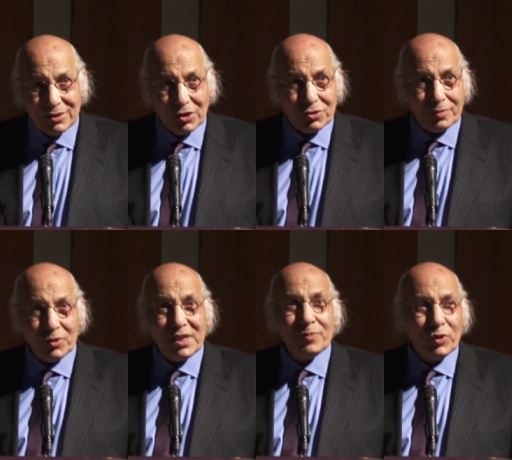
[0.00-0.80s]
Dr.
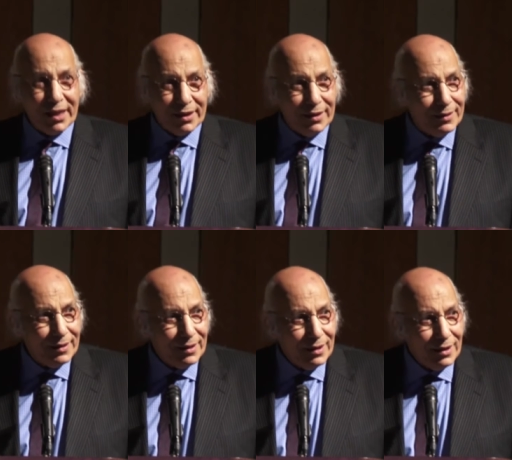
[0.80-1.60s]
Maurice Bucaille
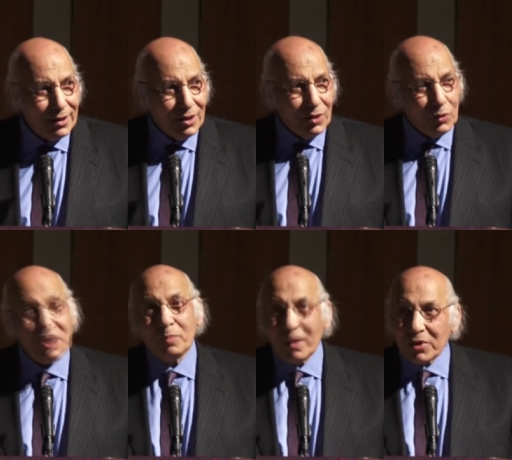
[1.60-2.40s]
when
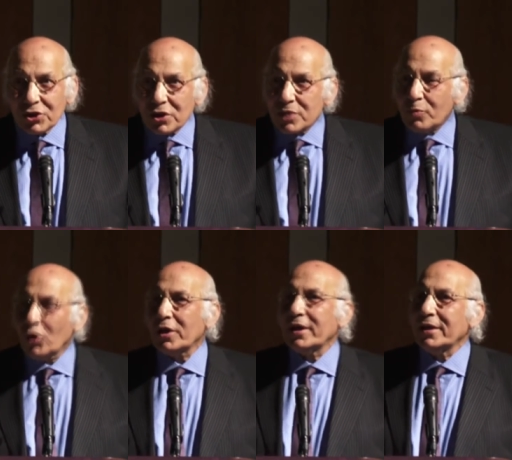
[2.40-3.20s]
he published his
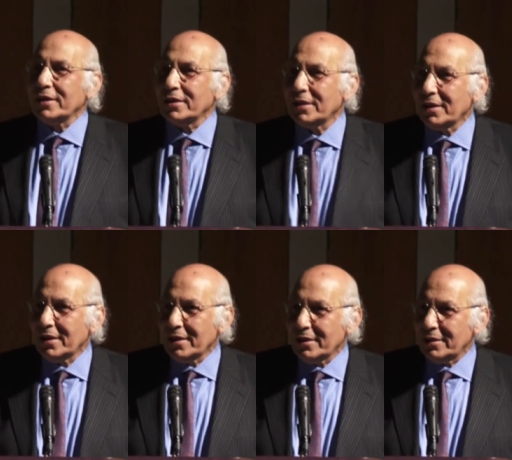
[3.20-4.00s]
book
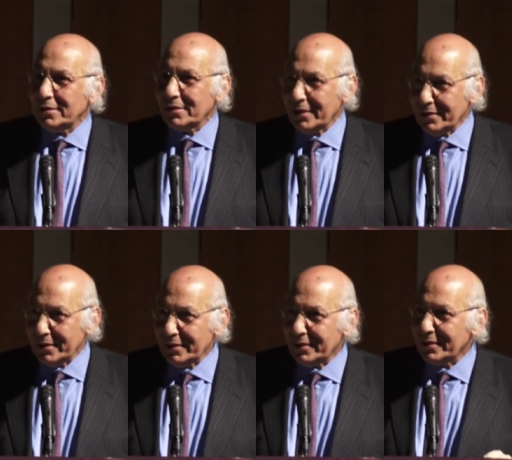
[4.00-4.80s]

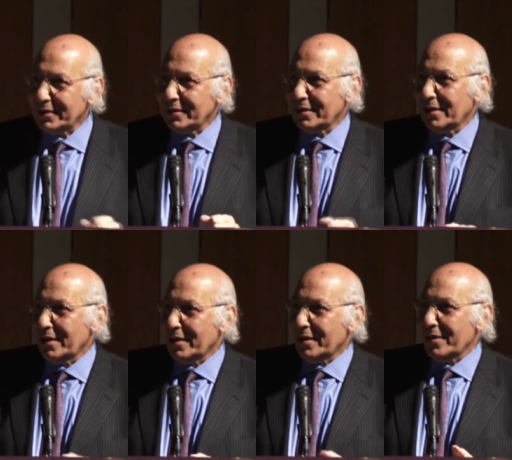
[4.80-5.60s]
titled
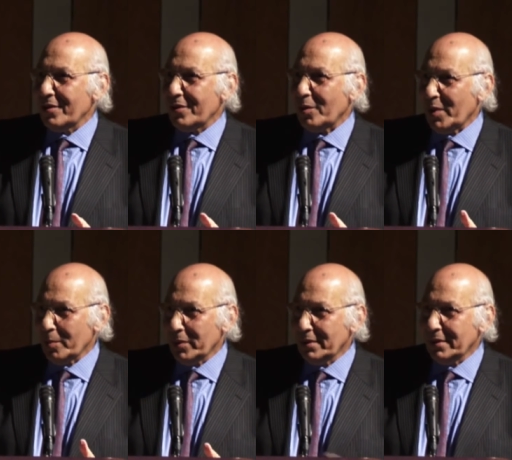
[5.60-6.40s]
The
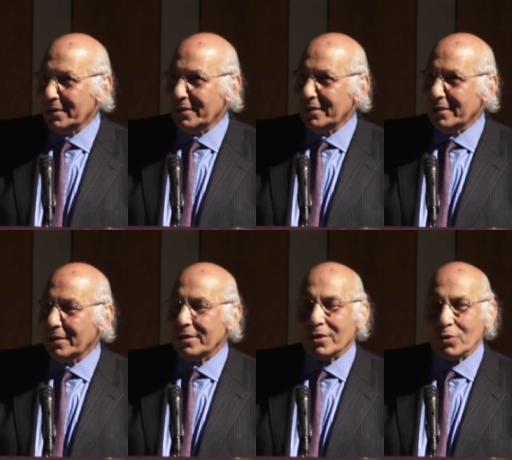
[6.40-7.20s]
Bible,
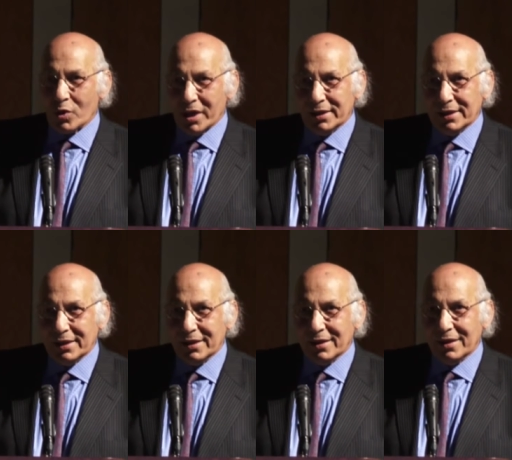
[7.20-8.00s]
the Quran,
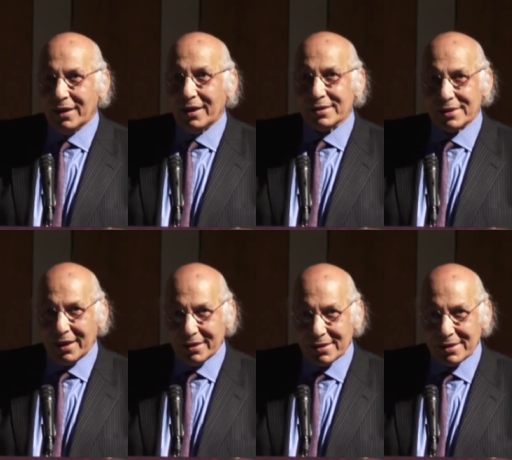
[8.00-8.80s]
and
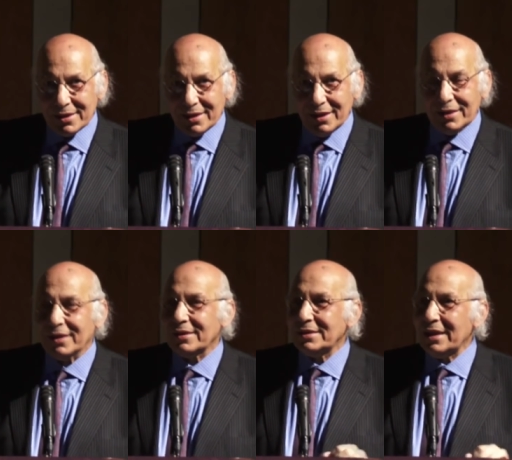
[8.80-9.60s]
Science in
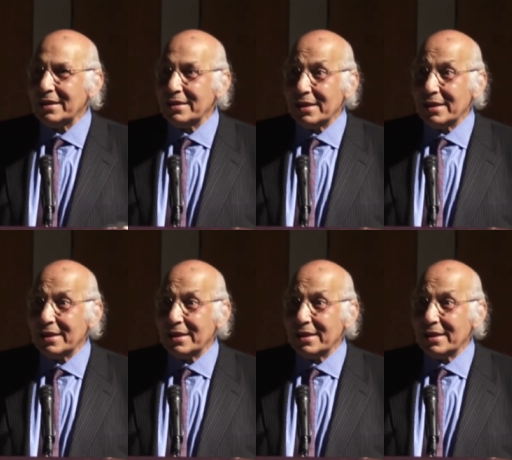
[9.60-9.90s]
19.